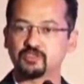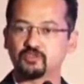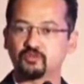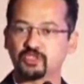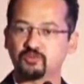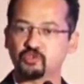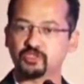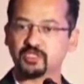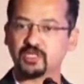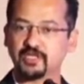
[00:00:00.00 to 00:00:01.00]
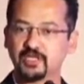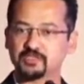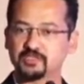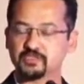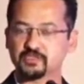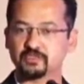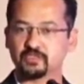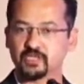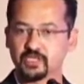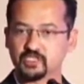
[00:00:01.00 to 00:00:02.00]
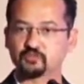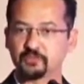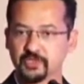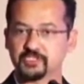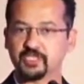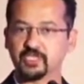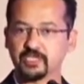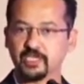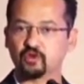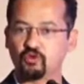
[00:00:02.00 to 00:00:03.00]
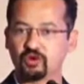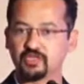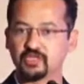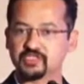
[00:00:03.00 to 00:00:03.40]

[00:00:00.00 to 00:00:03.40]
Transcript: so for the most of the cardiac anesthetists, it is basically cakewalk.